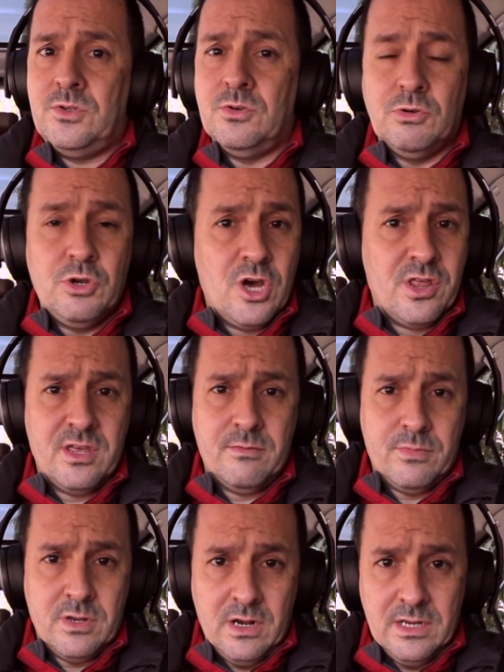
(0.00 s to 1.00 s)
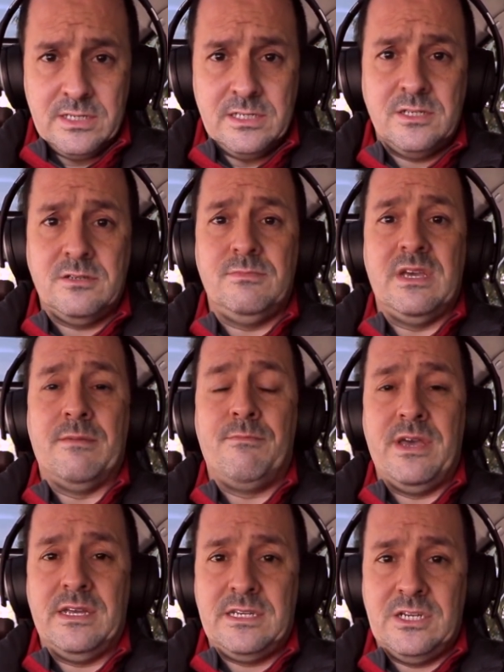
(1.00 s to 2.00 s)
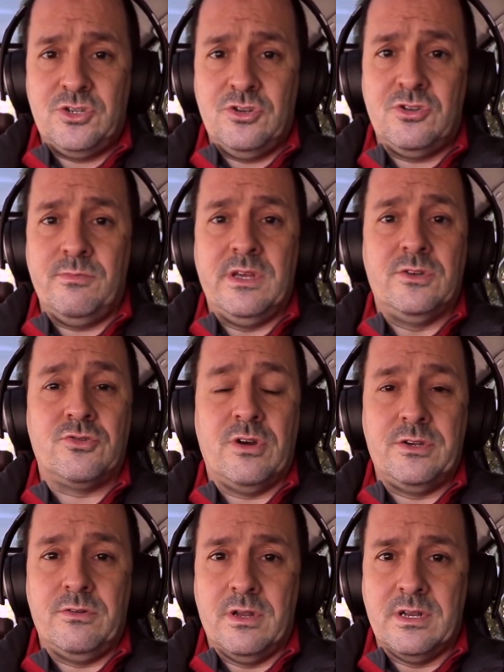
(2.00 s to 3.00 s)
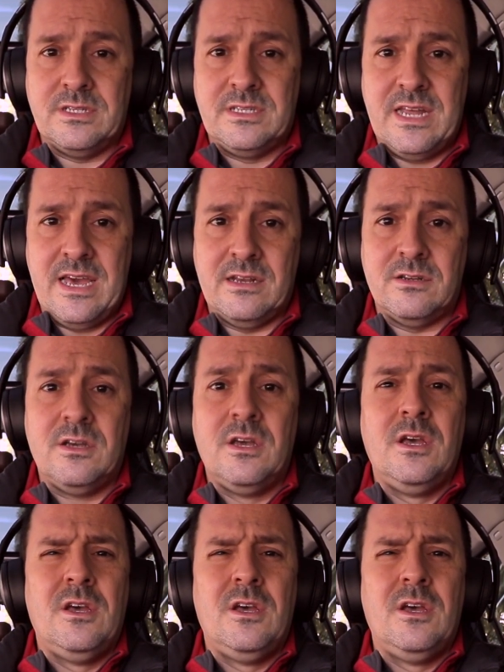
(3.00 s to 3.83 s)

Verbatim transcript: to do nothing but listen to me and pay attention to me and try to understand.